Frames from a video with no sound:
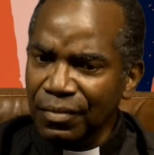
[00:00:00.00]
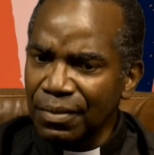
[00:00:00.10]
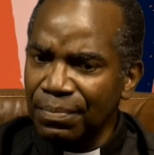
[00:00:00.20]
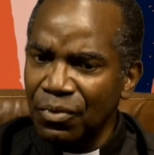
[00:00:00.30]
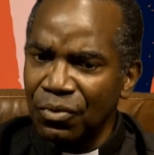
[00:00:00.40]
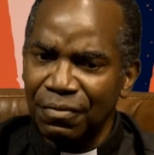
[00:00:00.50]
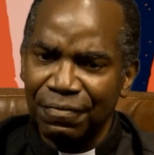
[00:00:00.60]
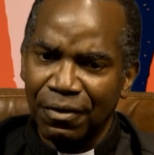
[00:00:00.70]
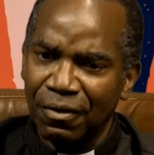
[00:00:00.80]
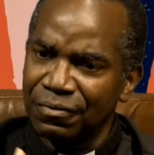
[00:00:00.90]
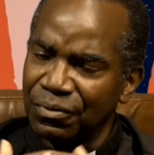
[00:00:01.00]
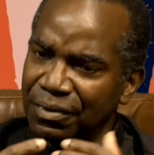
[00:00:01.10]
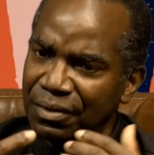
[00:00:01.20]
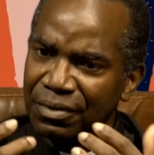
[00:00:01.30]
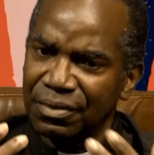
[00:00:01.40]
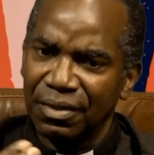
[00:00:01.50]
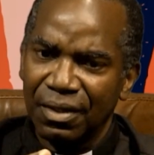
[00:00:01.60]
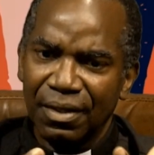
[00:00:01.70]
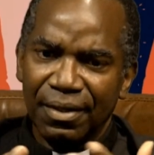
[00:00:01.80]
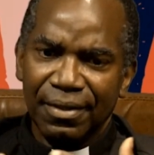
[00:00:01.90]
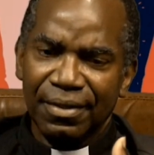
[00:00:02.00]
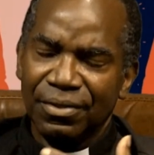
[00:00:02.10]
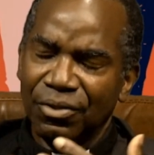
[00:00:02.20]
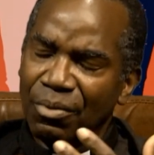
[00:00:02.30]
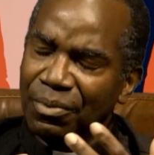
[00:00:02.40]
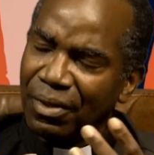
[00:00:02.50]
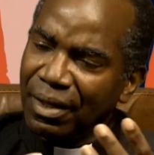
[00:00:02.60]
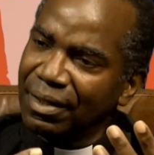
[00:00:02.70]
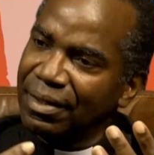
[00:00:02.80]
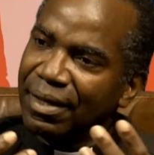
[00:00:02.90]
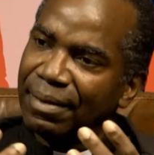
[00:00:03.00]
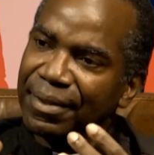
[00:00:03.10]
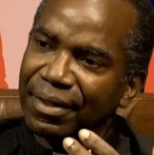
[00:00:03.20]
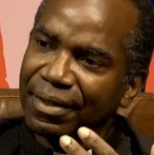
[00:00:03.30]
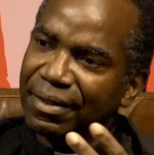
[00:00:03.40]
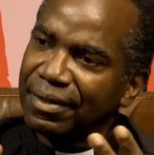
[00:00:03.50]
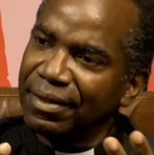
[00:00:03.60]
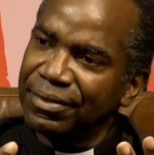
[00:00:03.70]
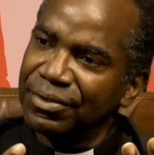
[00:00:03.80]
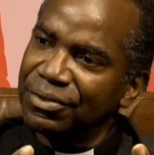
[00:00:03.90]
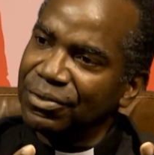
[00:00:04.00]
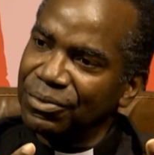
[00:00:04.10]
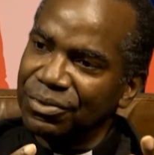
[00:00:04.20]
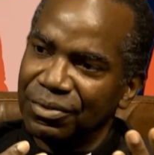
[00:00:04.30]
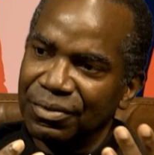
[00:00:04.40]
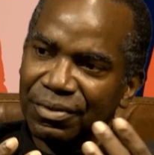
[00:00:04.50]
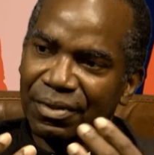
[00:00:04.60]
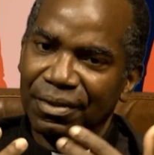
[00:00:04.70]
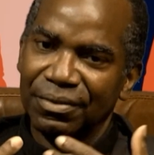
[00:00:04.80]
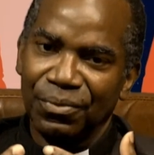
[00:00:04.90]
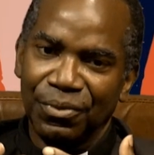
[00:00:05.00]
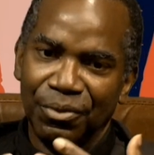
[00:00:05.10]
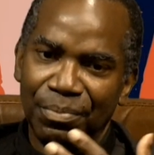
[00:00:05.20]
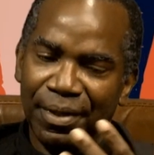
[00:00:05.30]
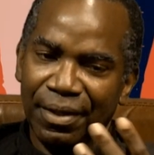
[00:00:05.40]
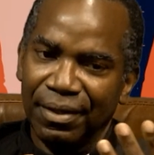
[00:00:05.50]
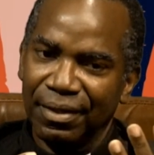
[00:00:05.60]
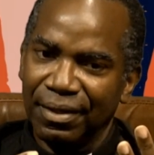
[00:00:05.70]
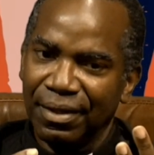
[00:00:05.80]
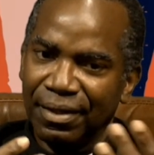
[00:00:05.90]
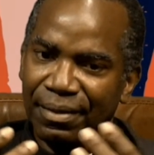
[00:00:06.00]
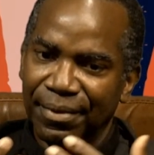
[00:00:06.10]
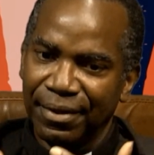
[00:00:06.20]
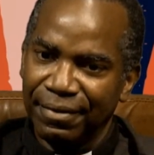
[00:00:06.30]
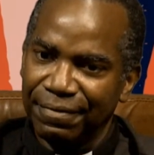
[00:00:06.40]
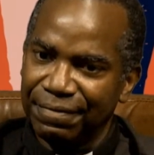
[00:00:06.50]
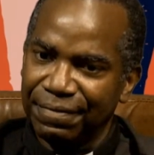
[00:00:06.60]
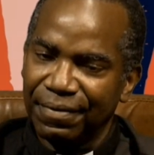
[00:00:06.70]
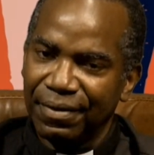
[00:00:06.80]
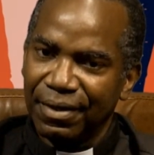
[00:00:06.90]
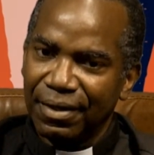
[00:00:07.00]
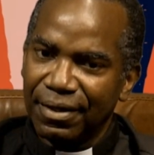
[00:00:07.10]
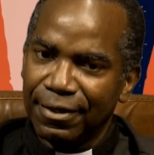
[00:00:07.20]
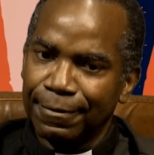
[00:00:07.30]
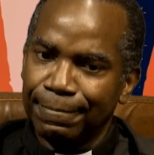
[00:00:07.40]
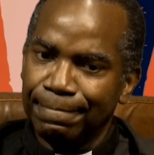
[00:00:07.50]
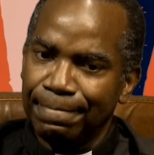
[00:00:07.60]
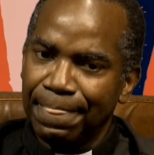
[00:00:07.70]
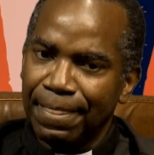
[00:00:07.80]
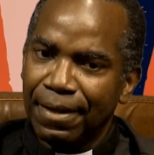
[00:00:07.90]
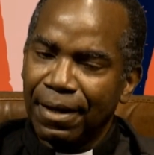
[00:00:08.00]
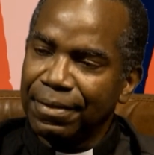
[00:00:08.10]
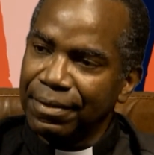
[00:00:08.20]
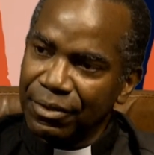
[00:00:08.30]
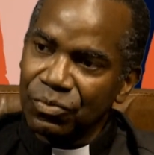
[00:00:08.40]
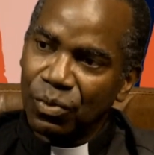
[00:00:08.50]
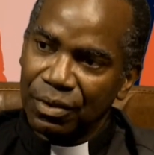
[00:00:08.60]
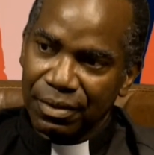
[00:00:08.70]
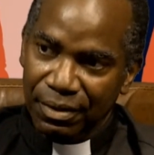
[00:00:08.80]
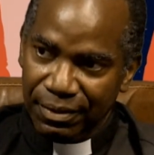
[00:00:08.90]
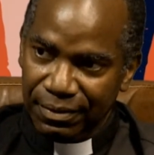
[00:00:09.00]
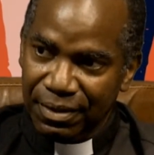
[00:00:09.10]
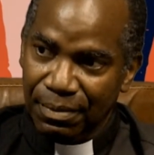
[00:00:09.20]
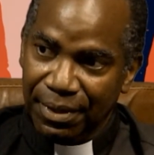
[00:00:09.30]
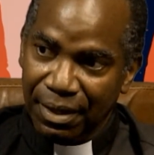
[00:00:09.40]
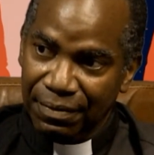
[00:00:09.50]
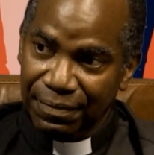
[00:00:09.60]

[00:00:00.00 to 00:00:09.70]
more involved with these global economic institutions like the World Bank and IMF, I think that's one thing coming out of